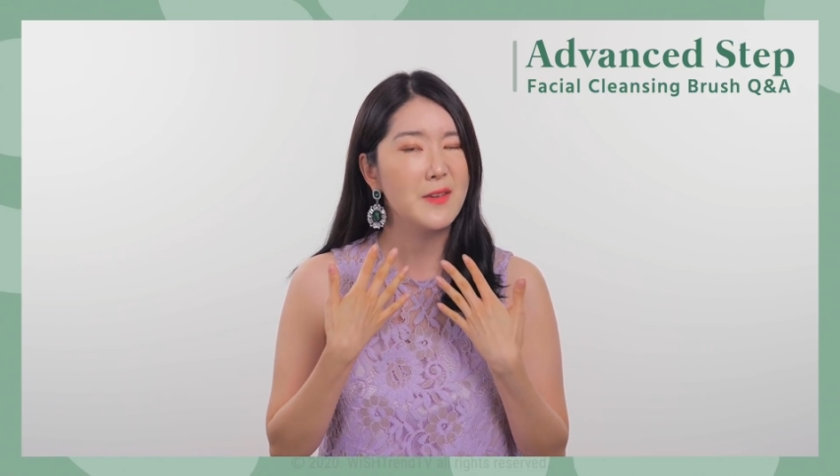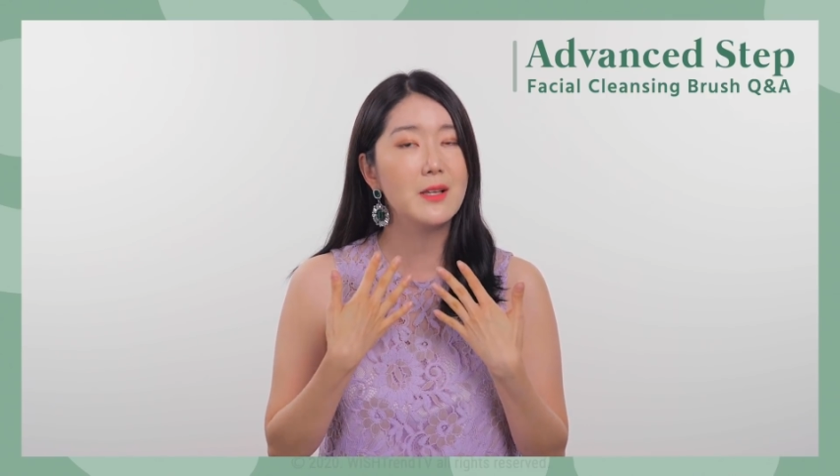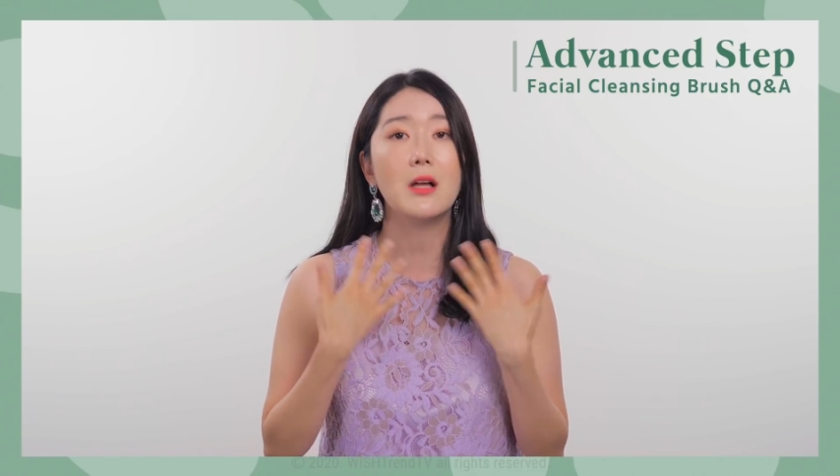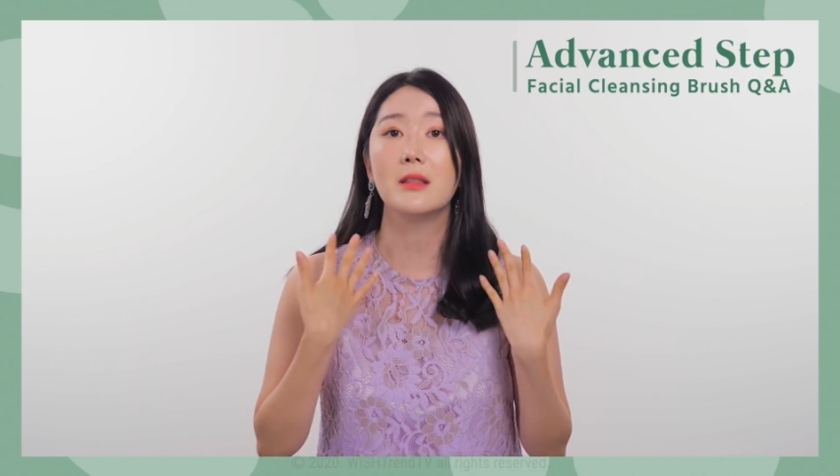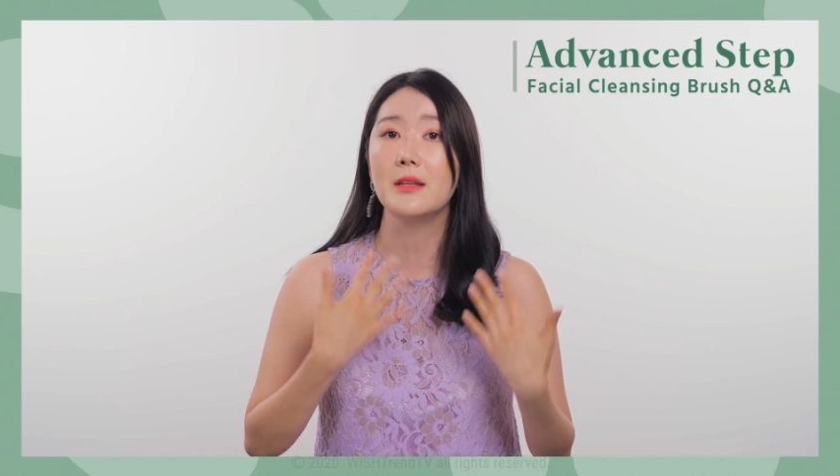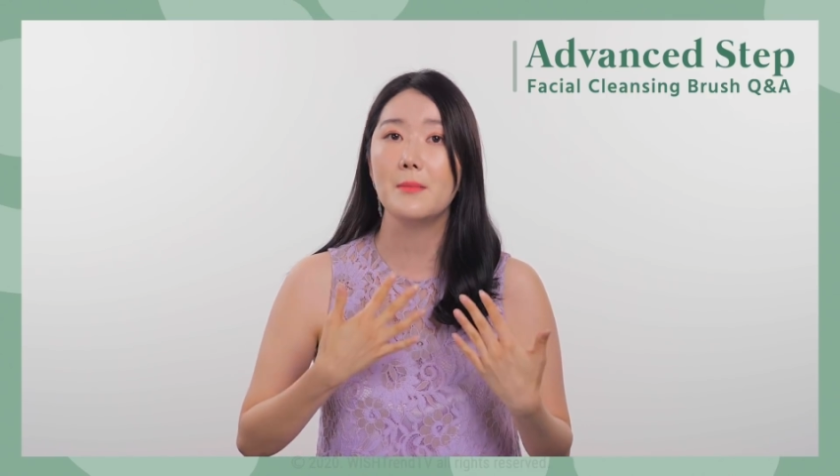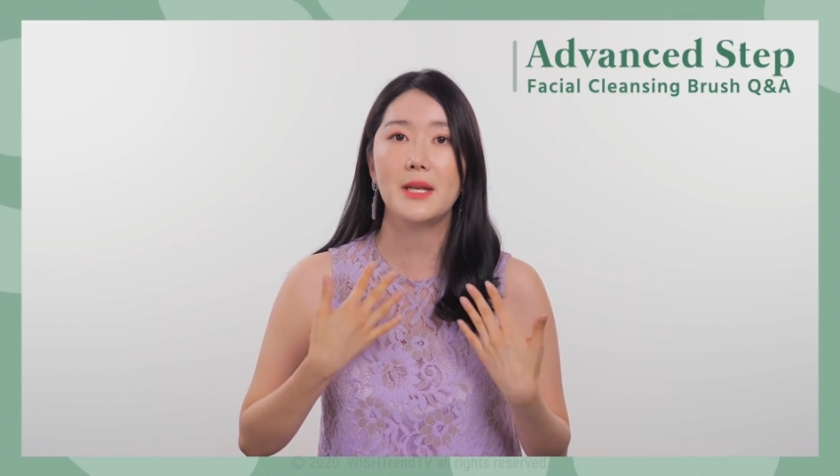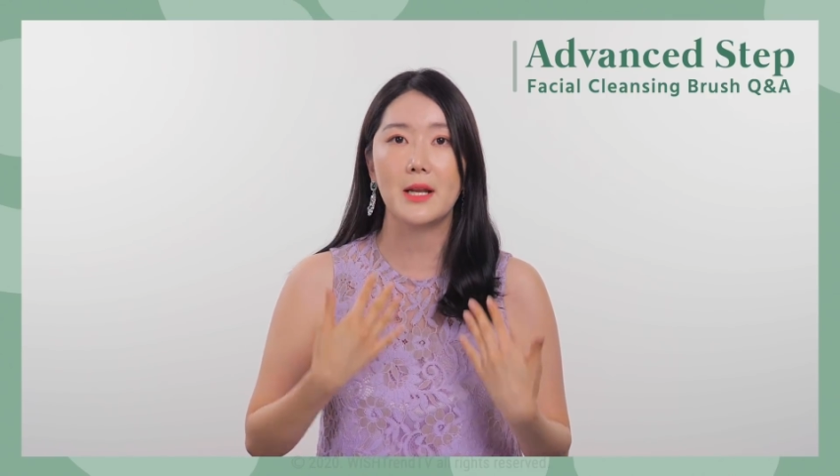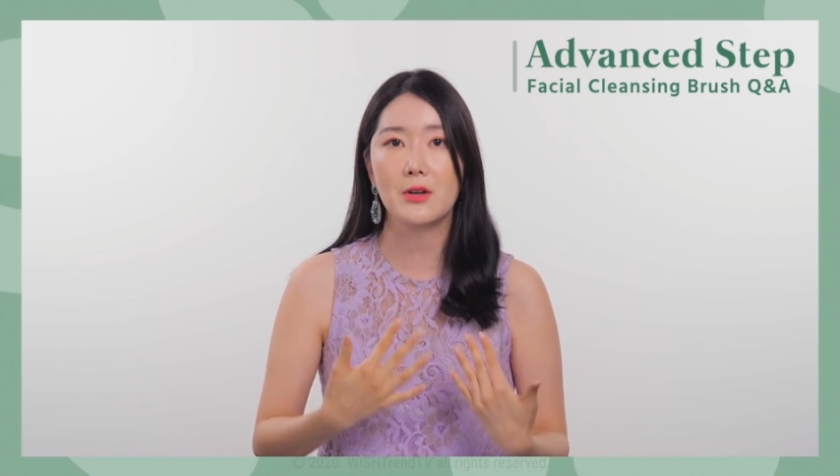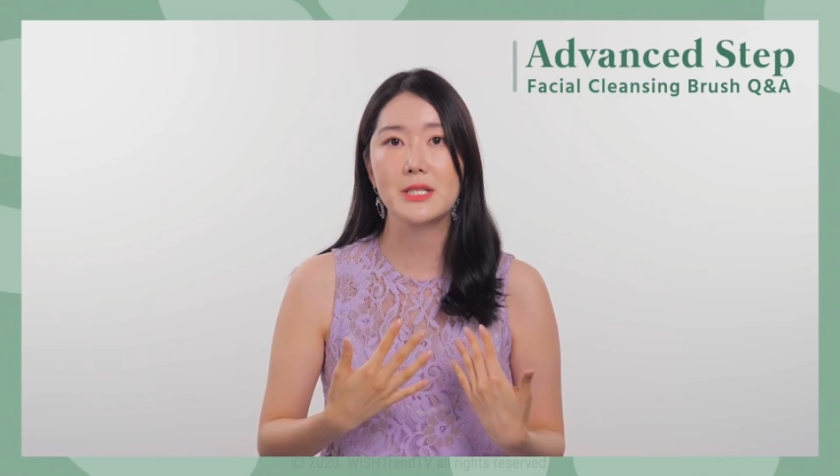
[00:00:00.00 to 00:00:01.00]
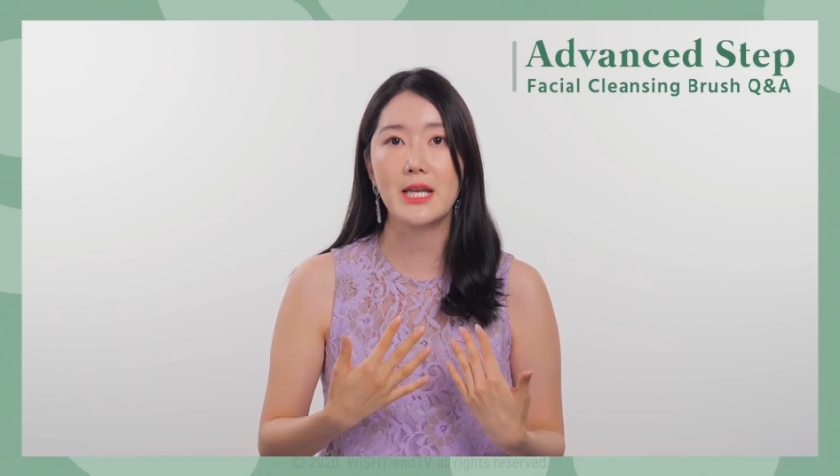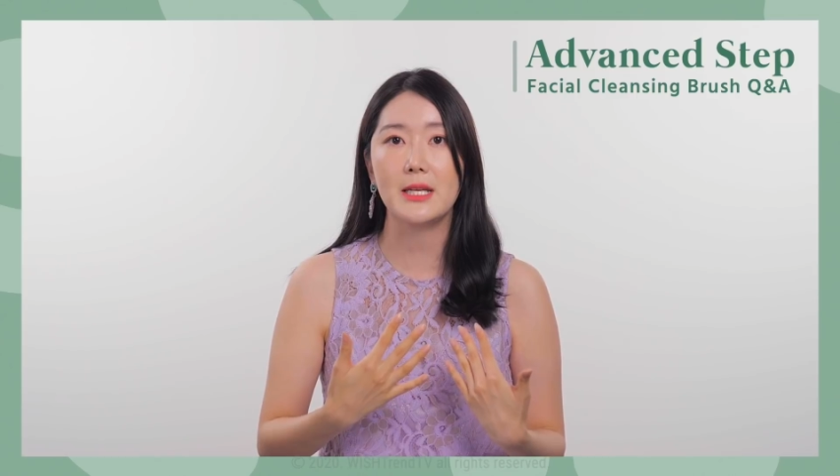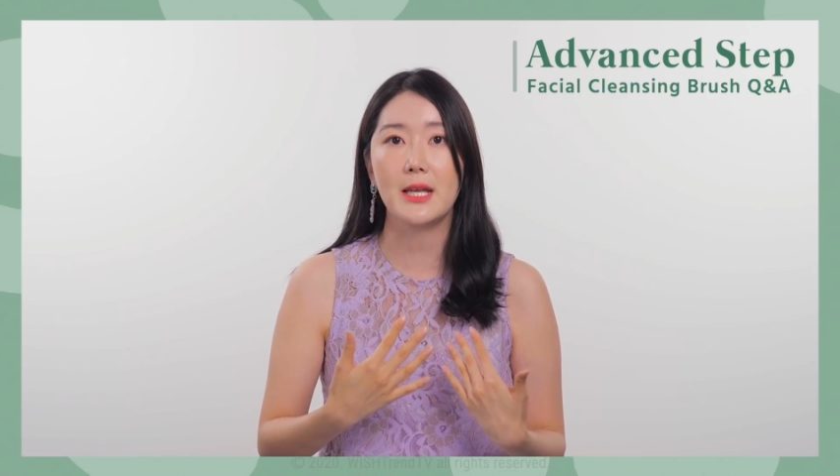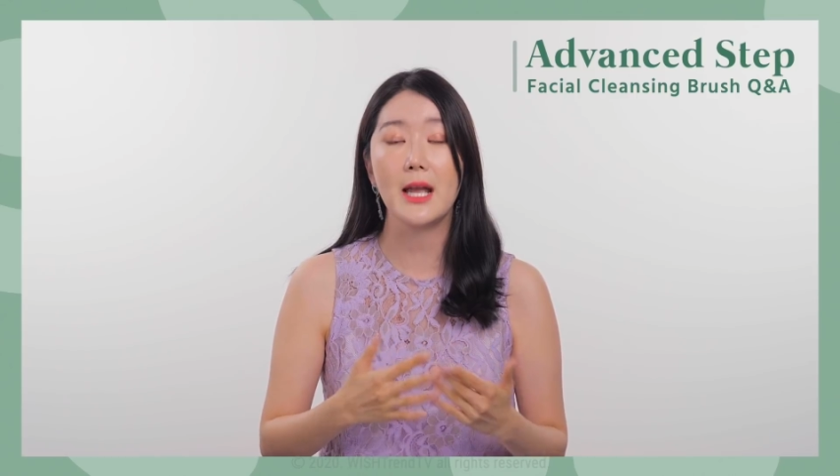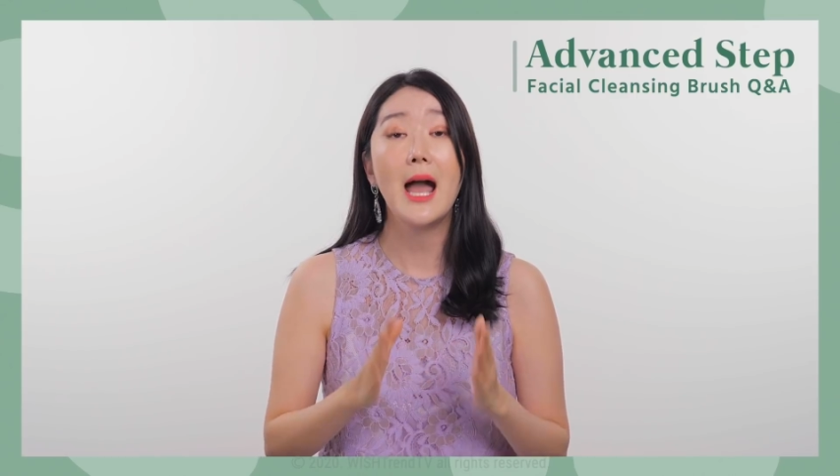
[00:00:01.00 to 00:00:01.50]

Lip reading: feel a little bit irritating.